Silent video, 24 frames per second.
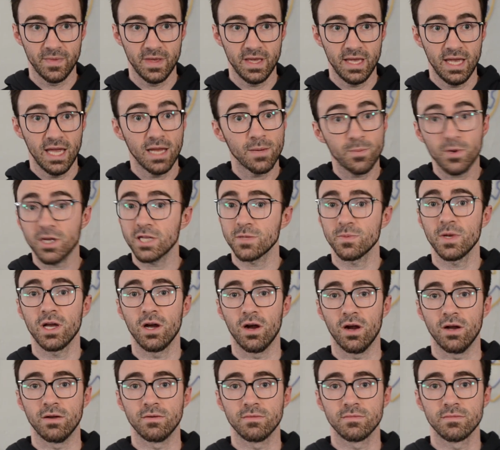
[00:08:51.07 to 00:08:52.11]
And it breaks my
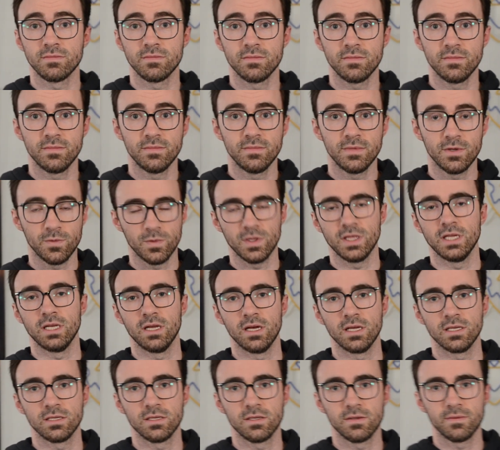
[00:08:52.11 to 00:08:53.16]
heart. It really
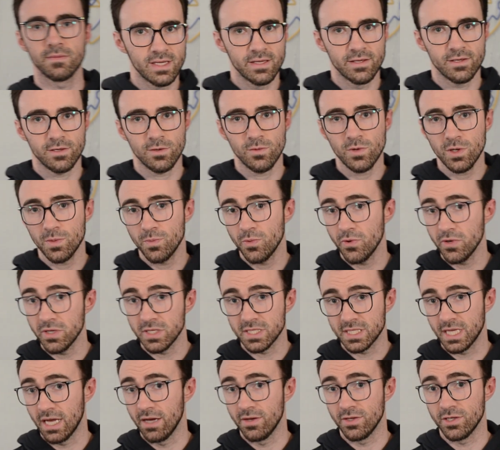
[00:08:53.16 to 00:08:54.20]
does. So what it
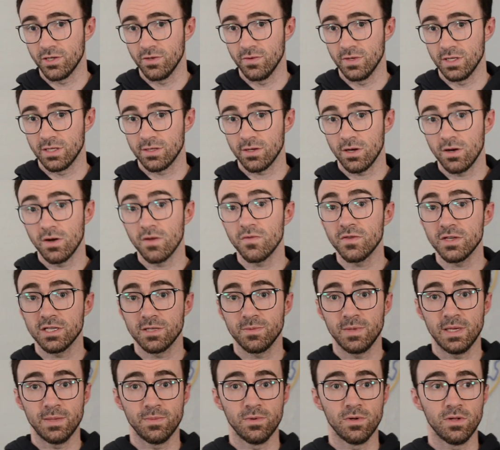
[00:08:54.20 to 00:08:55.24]
boils down to is all these
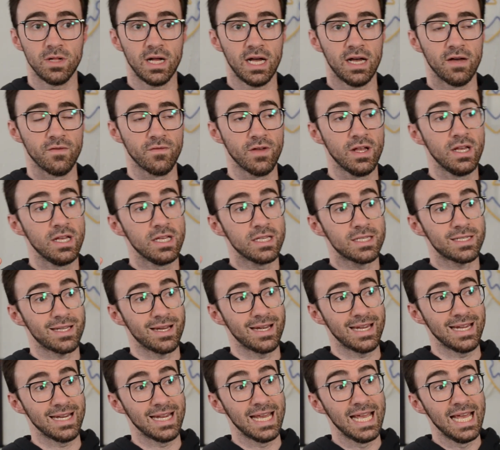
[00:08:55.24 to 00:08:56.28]
people have
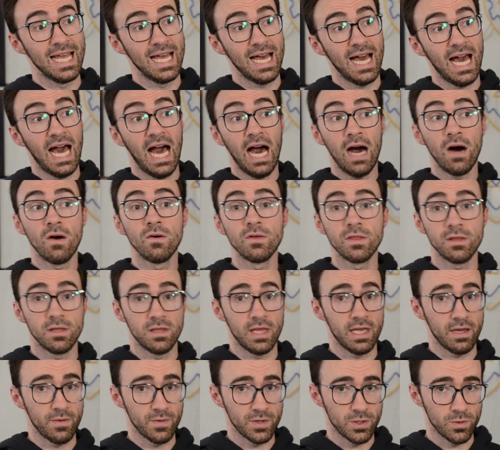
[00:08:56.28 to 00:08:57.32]
studied how the
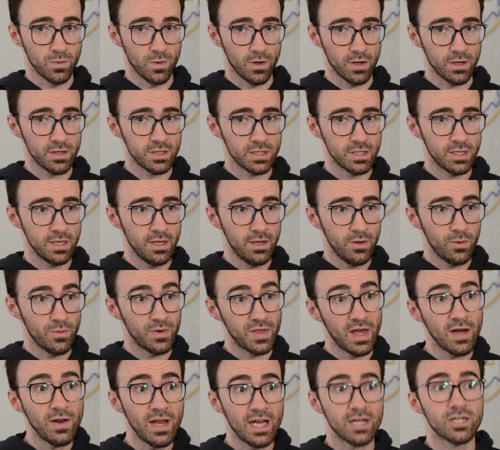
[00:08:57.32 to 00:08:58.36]
language works
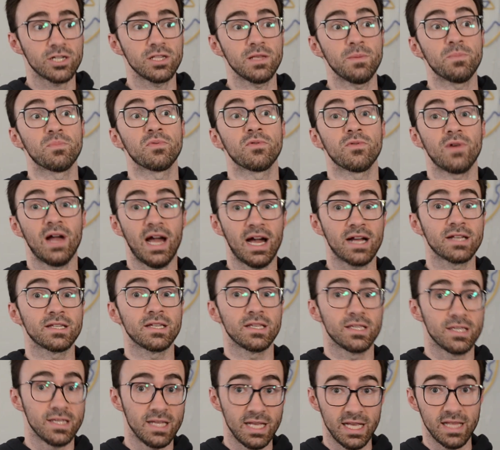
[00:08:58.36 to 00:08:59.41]
without actually
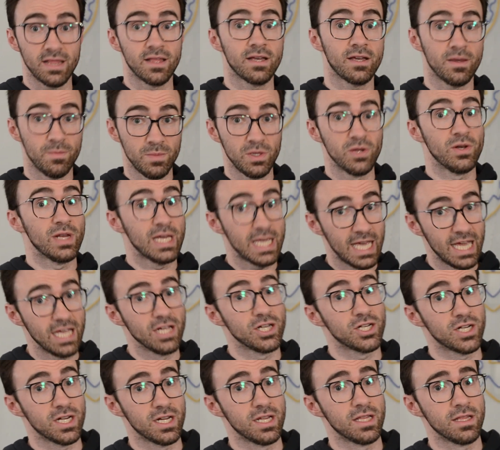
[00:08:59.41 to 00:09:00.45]
practicing the
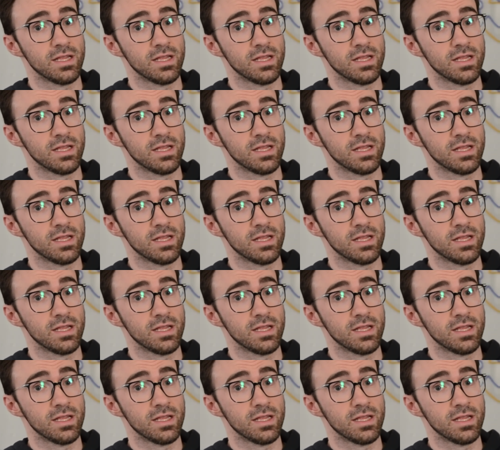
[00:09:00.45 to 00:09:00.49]
communication in